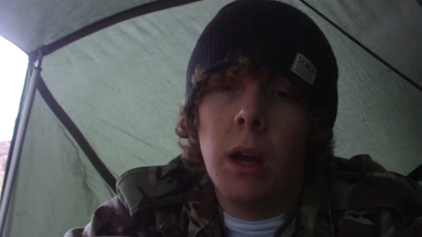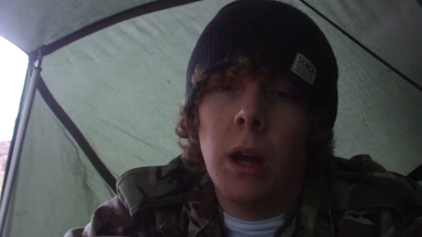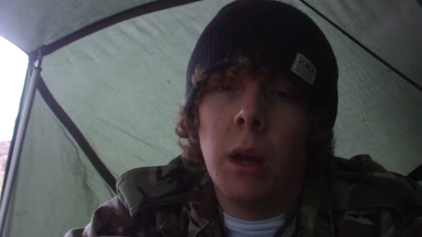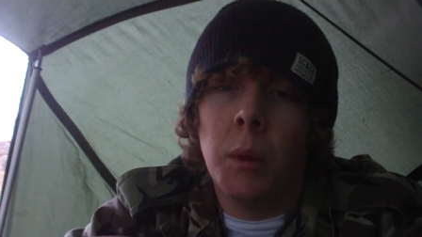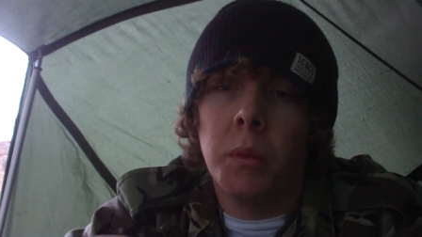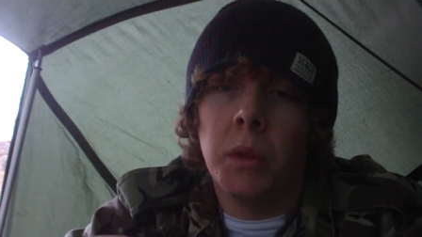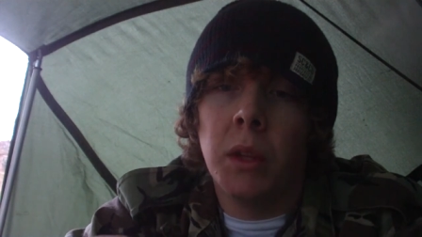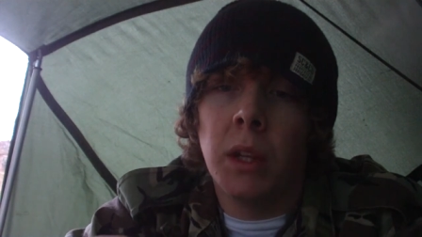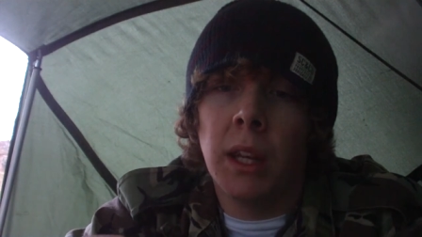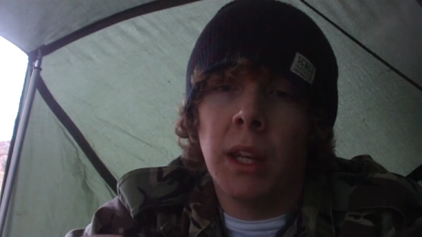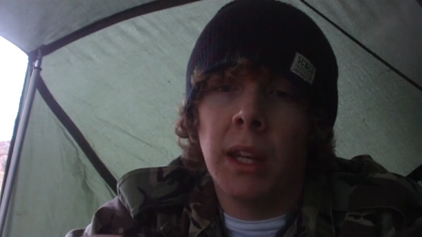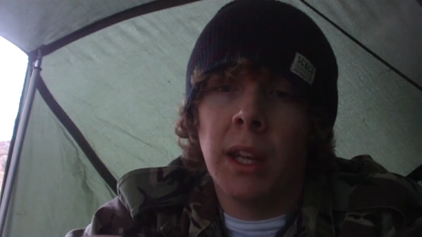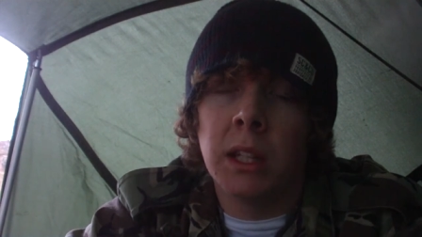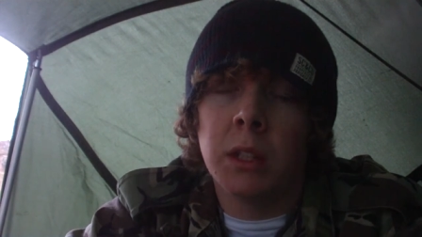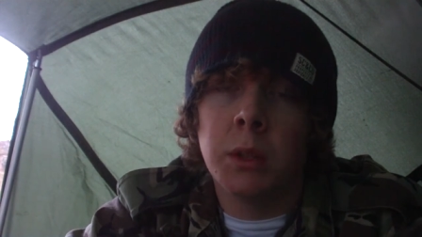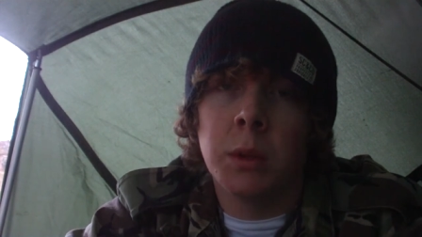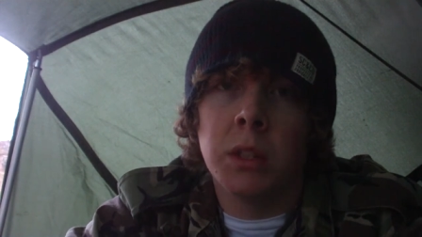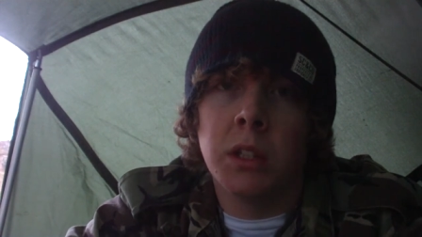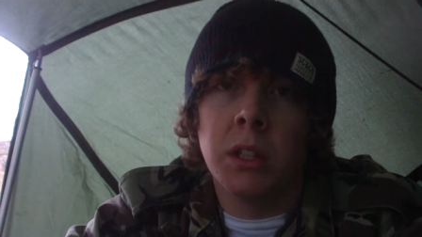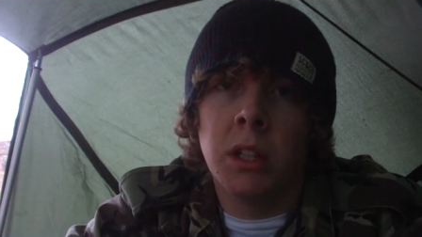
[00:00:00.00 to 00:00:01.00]
I'm thinking
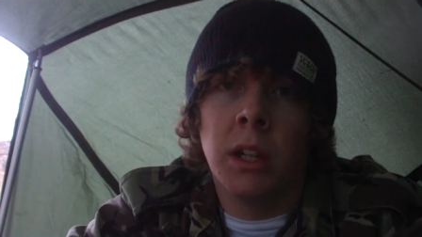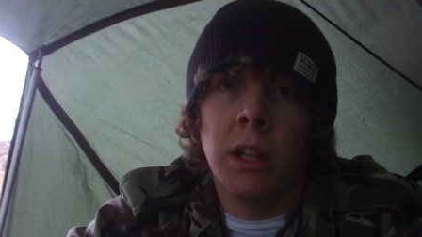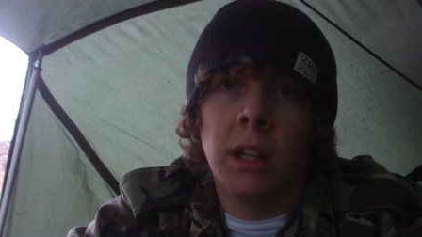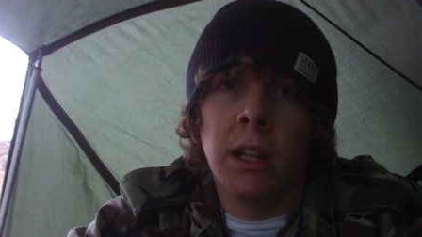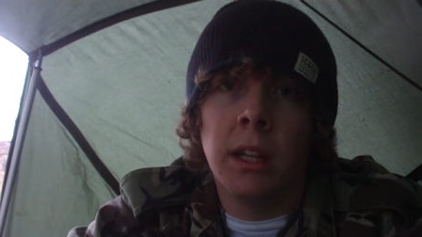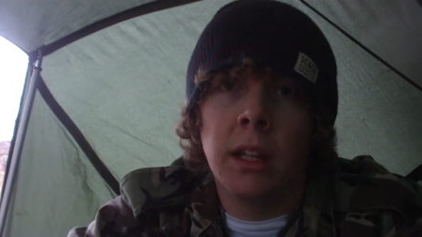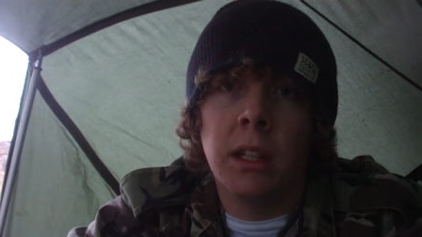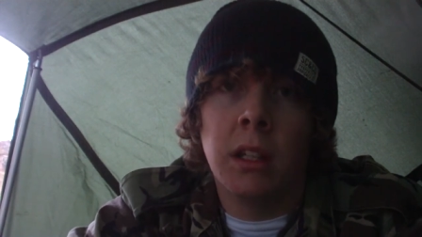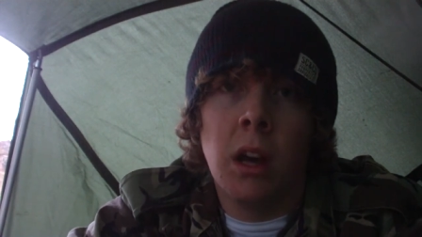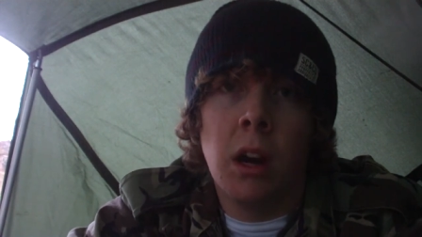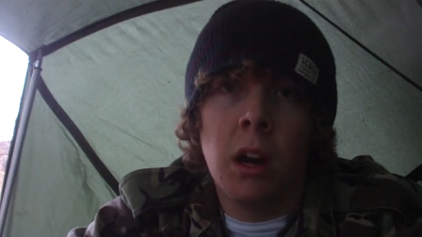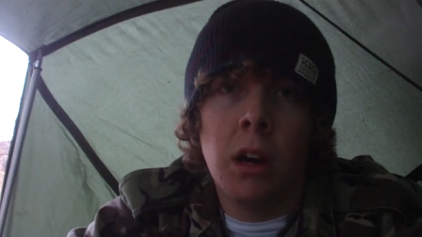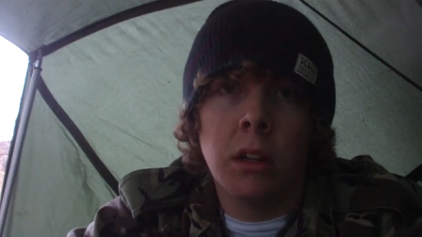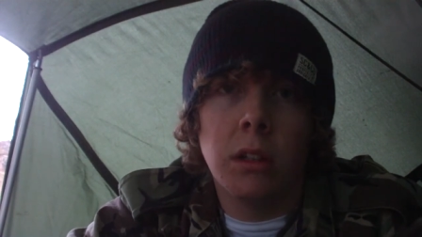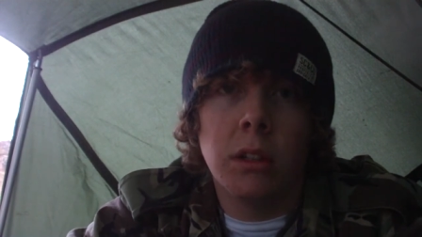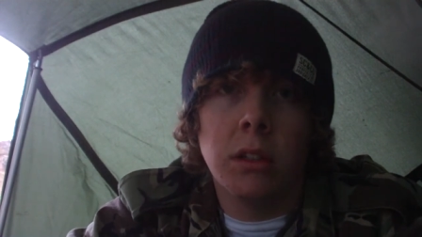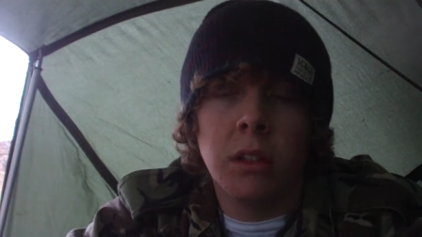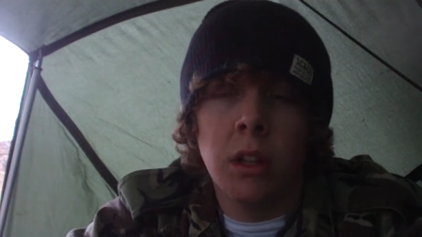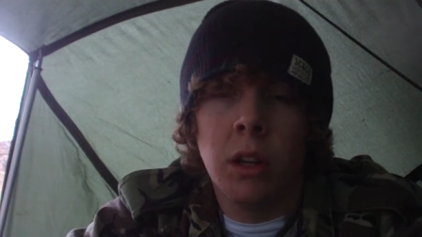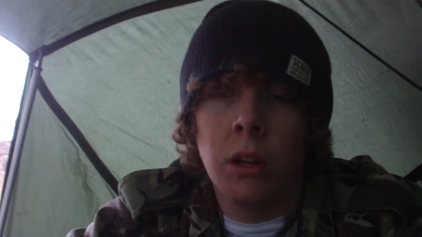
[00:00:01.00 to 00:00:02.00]
that's when it's starting to get dark,
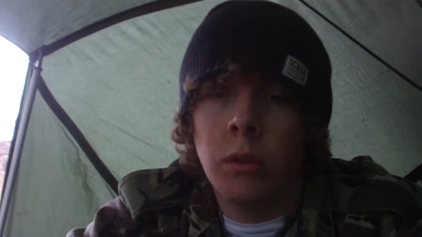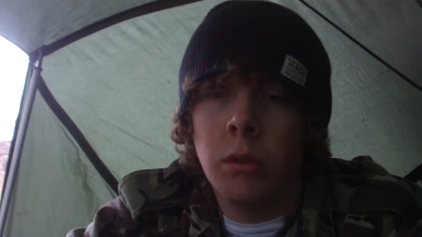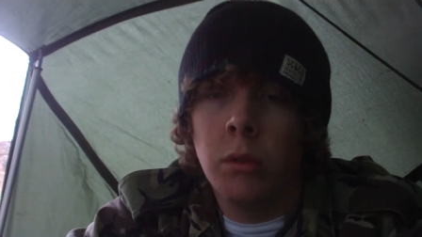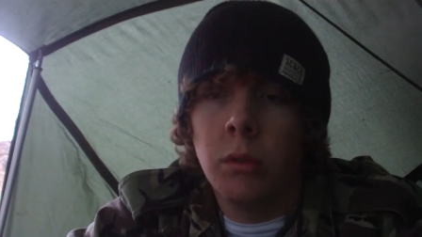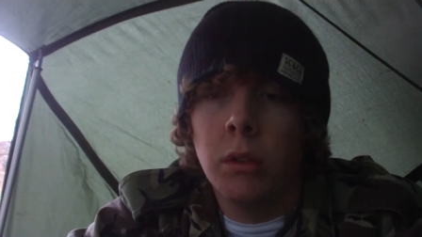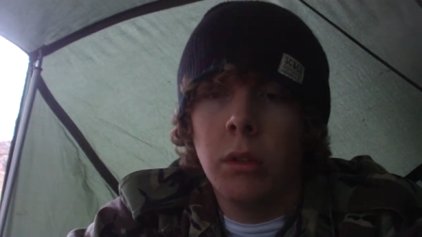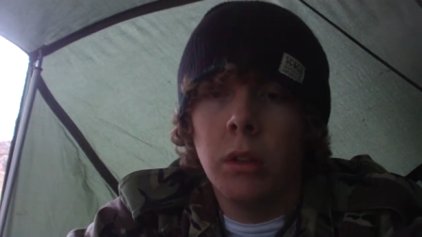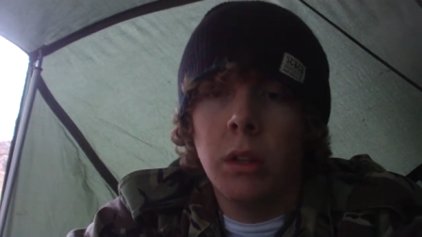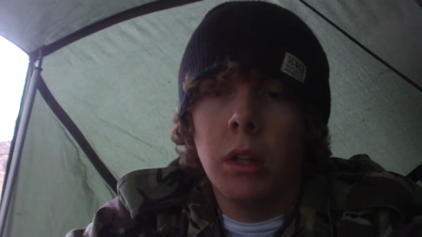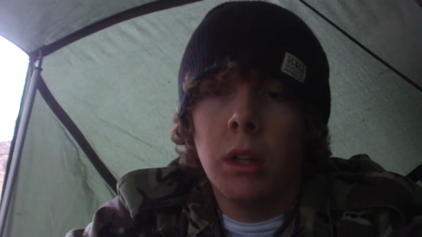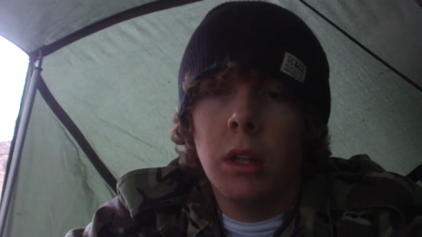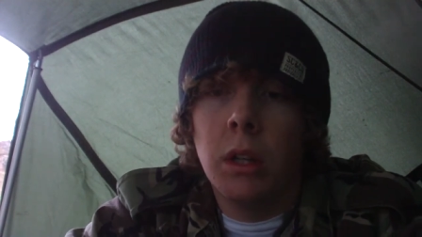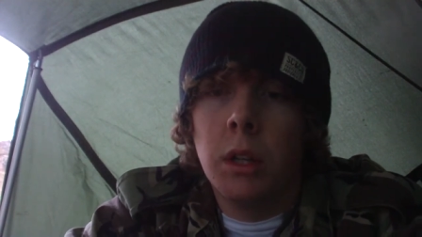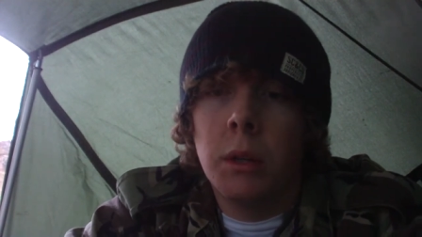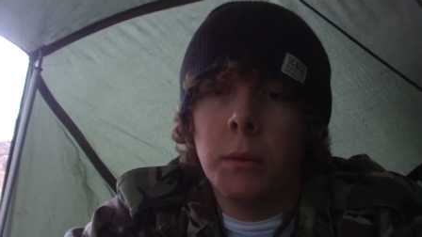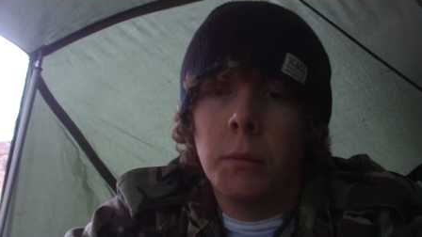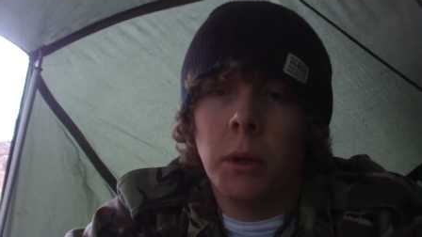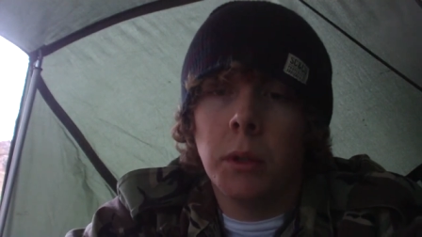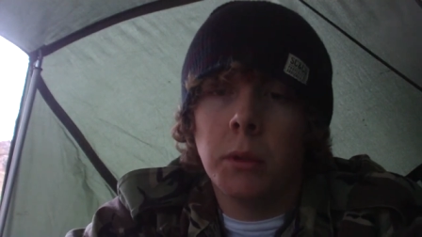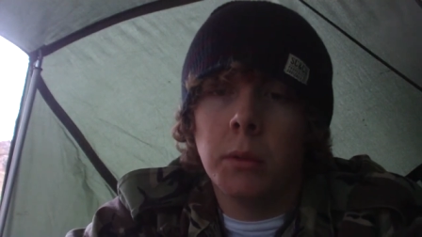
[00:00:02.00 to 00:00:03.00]
so
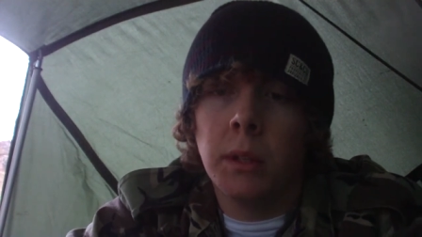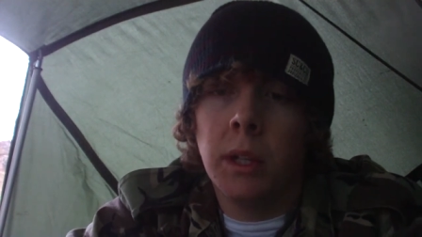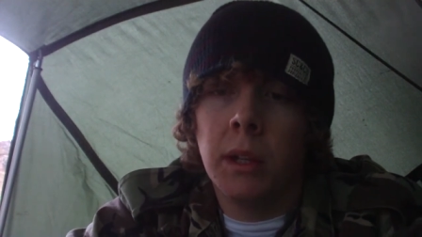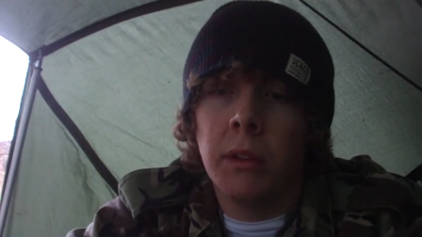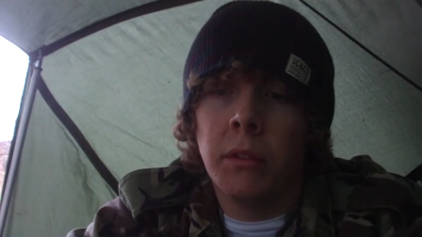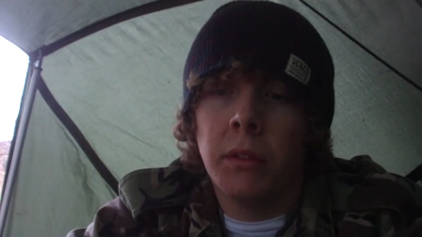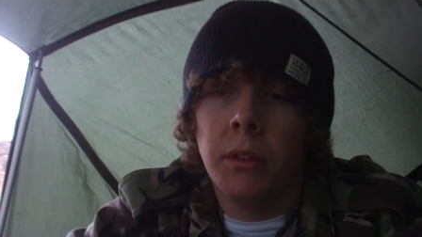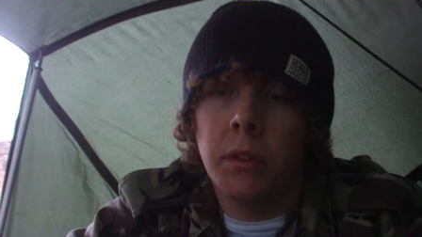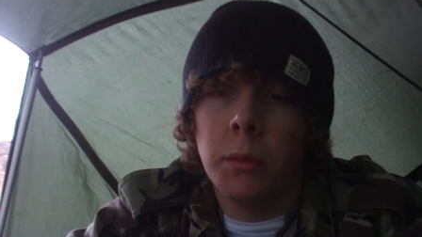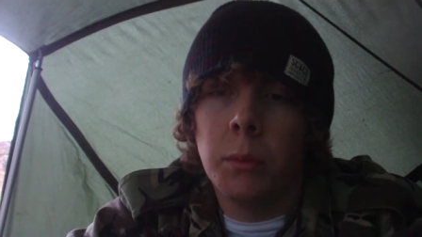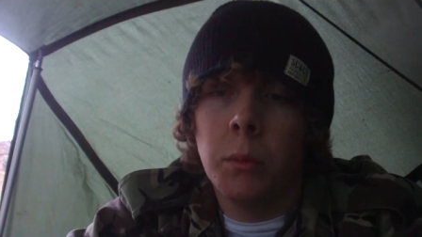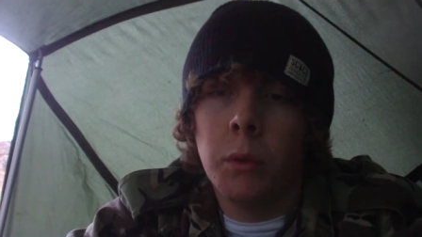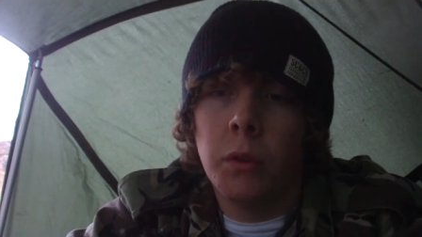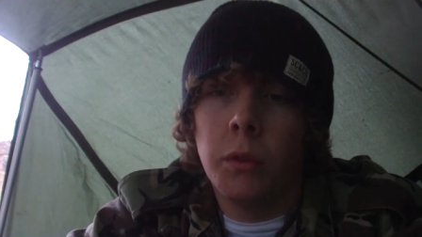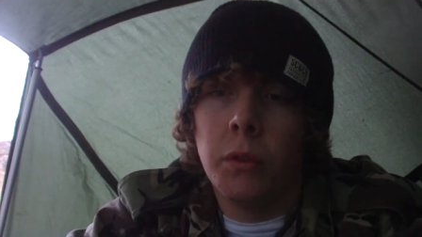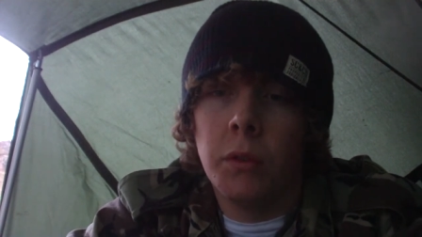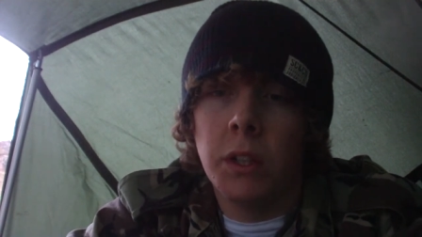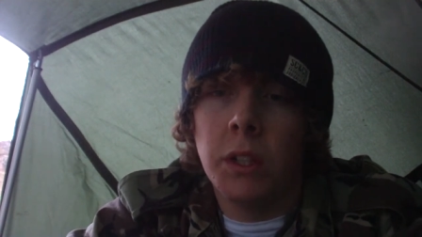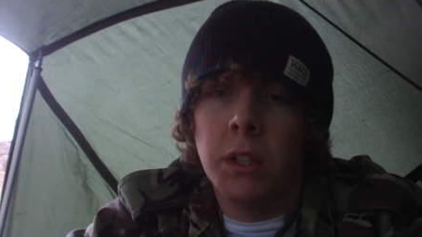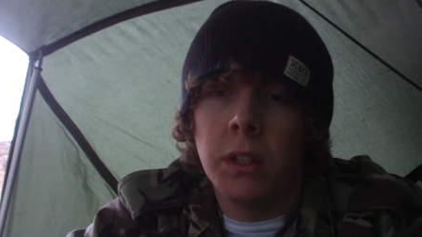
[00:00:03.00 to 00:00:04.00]
possibly having some more
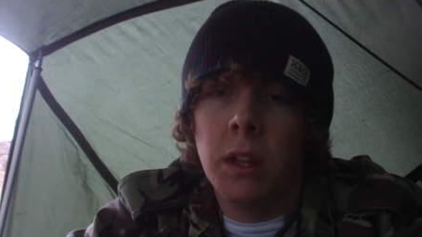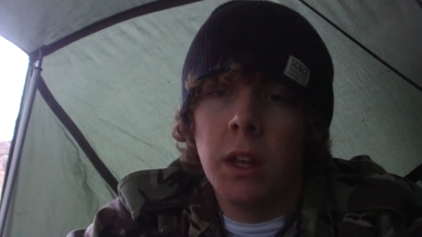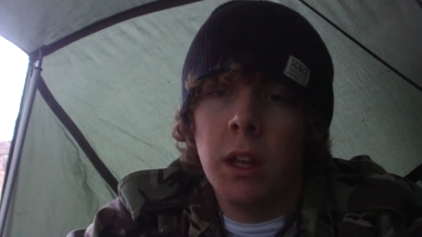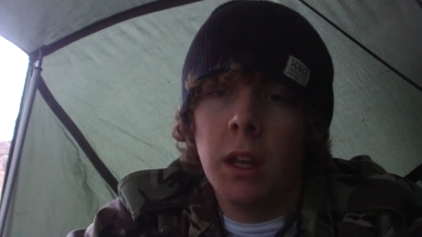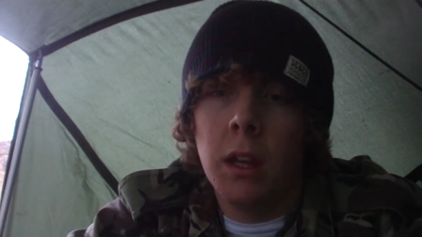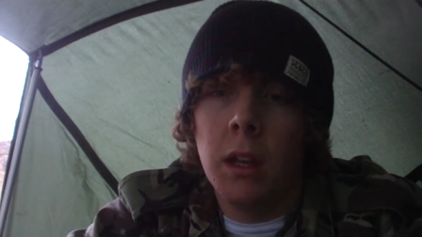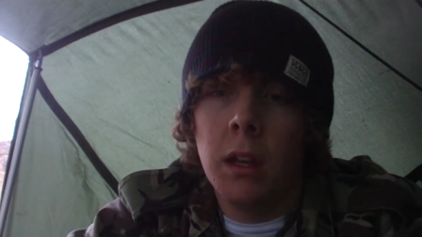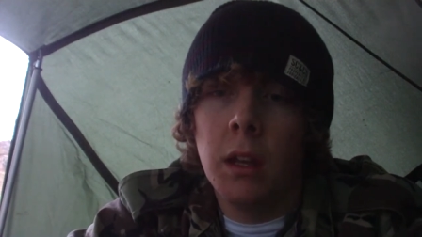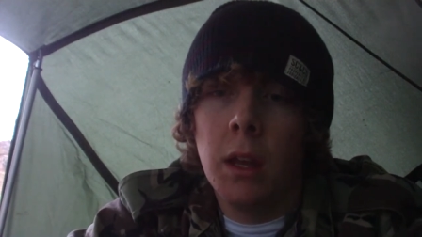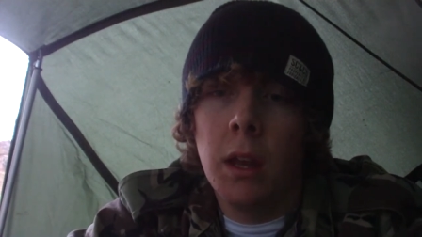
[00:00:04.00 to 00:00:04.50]
fish then.